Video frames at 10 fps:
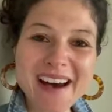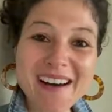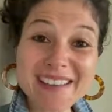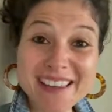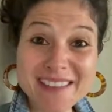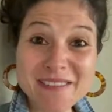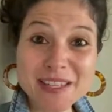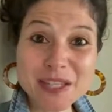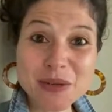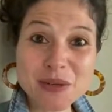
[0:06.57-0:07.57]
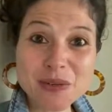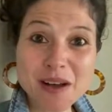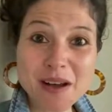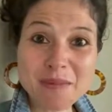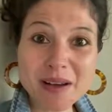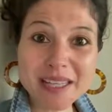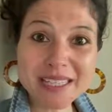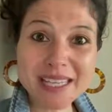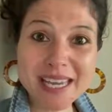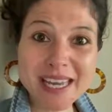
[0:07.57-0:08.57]
I think the vertical farm
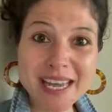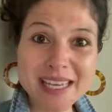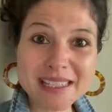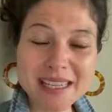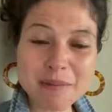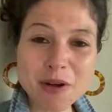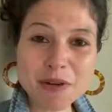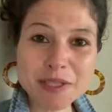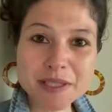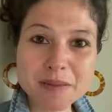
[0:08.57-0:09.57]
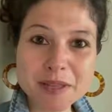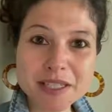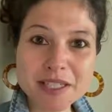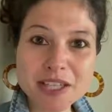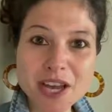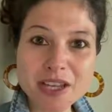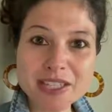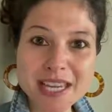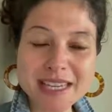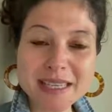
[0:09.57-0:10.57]
idea at St Margaret's Community Church
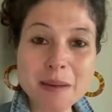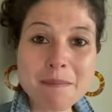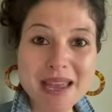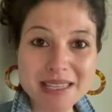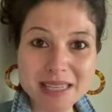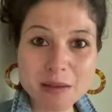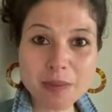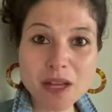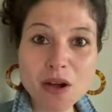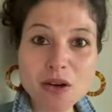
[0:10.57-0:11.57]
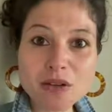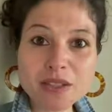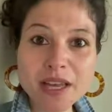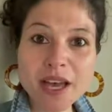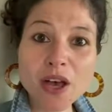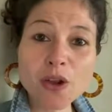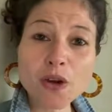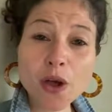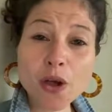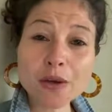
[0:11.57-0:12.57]
is amazing because
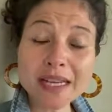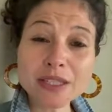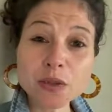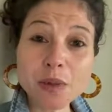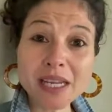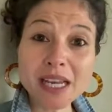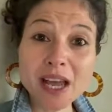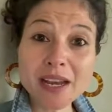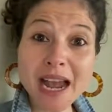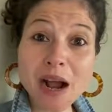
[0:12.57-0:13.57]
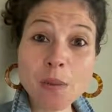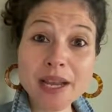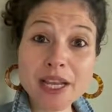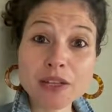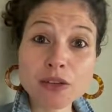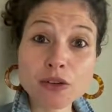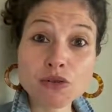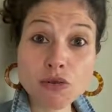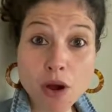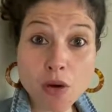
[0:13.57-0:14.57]
not only do we learn how we can
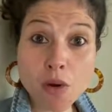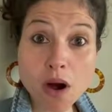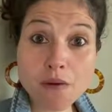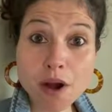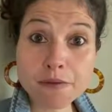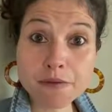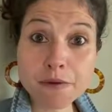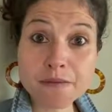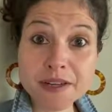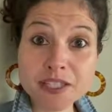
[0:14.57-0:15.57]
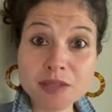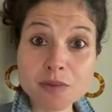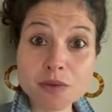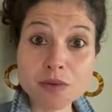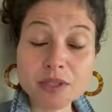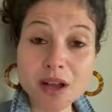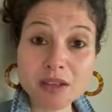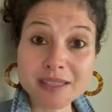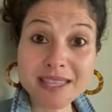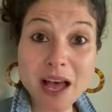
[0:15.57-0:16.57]
grow our own fruit and vegetables
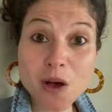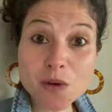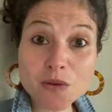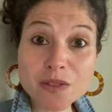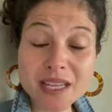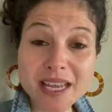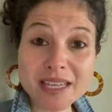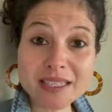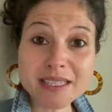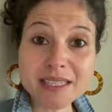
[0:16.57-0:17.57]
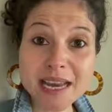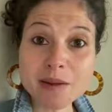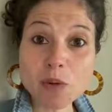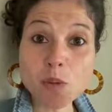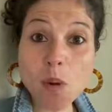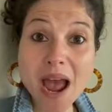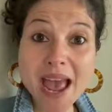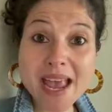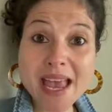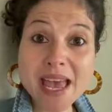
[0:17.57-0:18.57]
ourselves in a sustainable
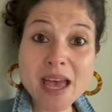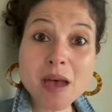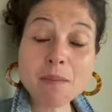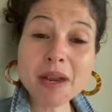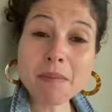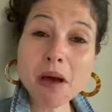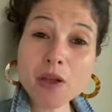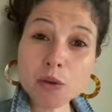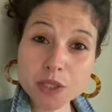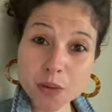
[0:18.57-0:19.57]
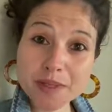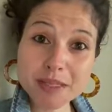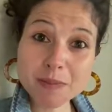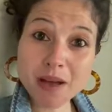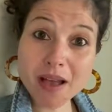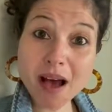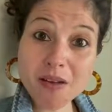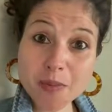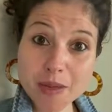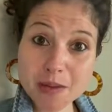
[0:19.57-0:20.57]
way, but it might also inspire
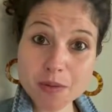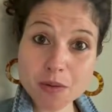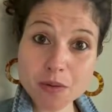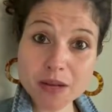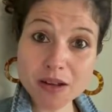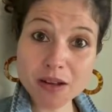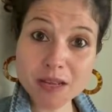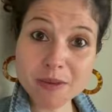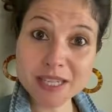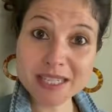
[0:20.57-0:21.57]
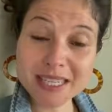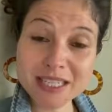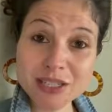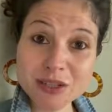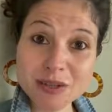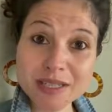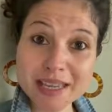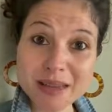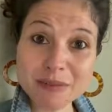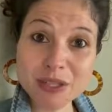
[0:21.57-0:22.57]
other people in our community to do the
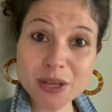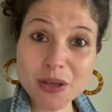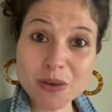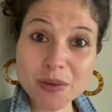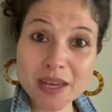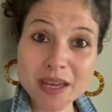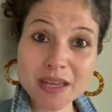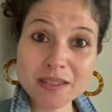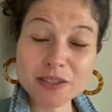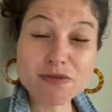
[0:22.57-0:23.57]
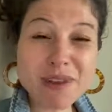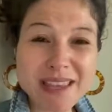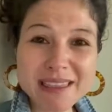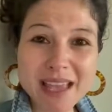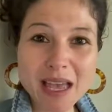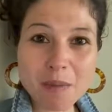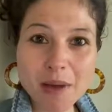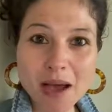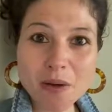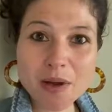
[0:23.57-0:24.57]
same too, to rethink
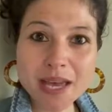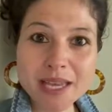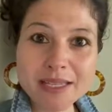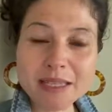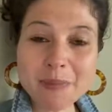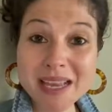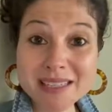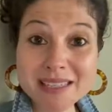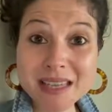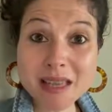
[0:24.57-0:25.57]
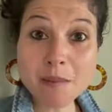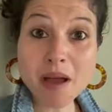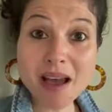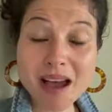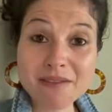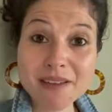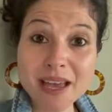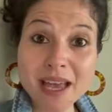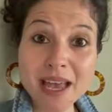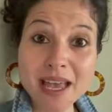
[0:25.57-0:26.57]
about spaces that they might have
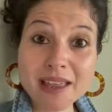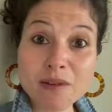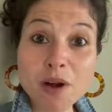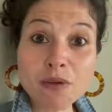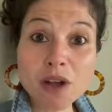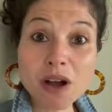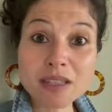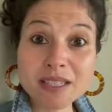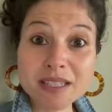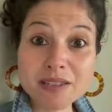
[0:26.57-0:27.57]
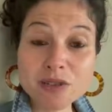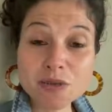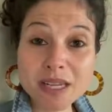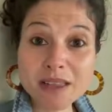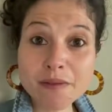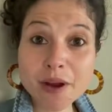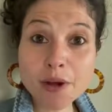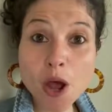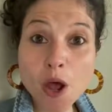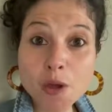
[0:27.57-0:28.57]
in their own gardens or near their own
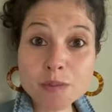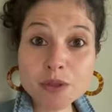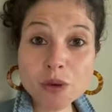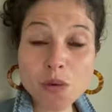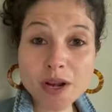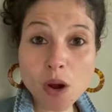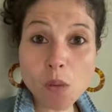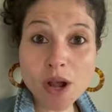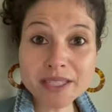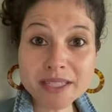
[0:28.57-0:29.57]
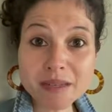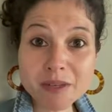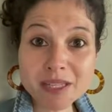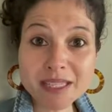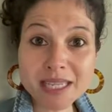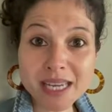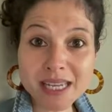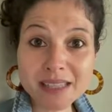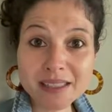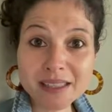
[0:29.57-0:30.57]
homes or in our wider
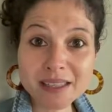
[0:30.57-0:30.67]
community.